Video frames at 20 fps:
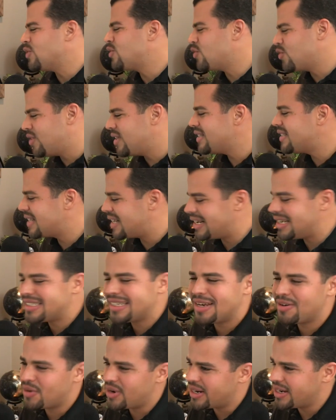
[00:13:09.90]
So let's
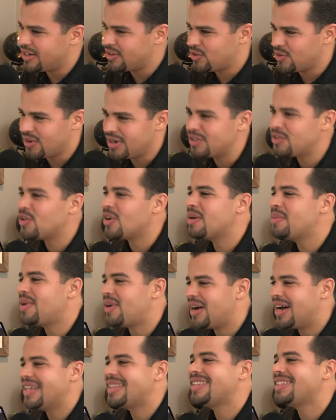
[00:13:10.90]
get right into it. Let's talk about
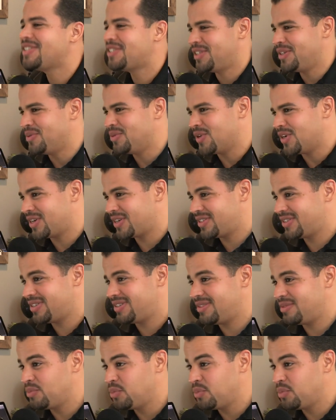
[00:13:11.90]
how this thing works,